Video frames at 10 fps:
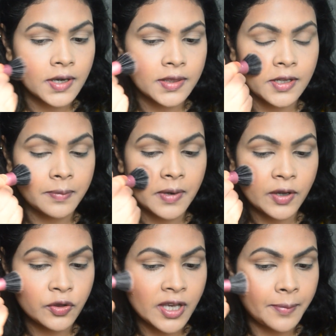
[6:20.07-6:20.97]
and then apply
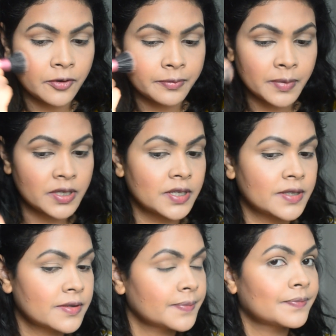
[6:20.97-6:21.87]
in the apple of my
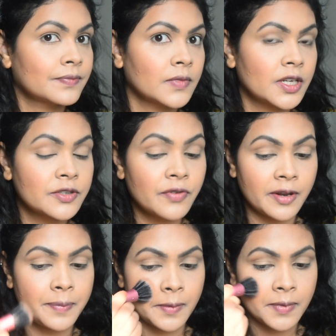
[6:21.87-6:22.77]
cheeks. It's very
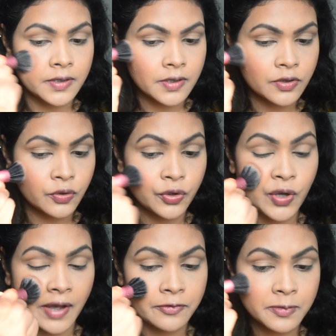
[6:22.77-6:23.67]
pigmented, so you
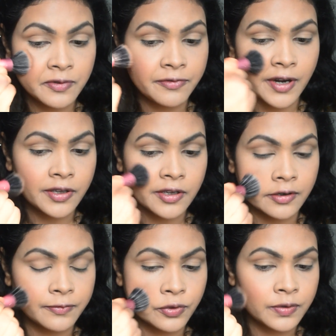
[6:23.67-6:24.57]
have to be very
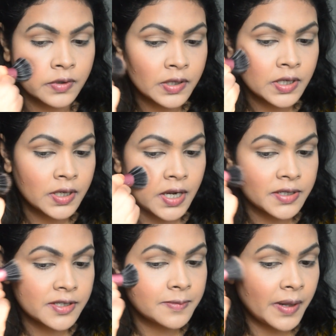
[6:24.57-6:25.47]
careful
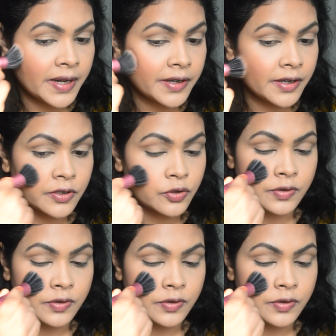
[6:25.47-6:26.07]
and just blending it into